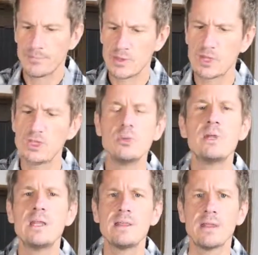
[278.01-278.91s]
You can do
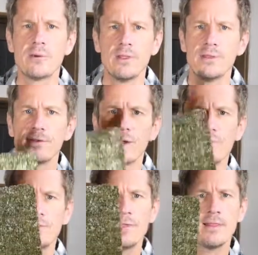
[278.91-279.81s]
anything with this stuff.
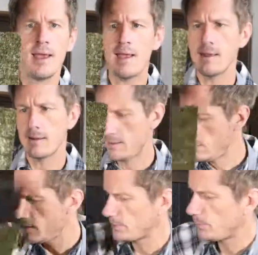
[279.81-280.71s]
See that?
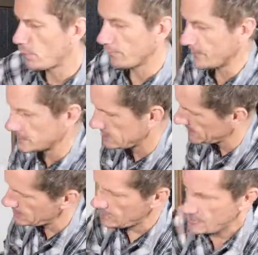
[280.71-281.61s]
It's perfect.
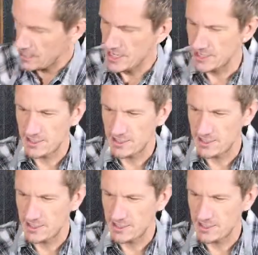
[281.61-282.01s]
It's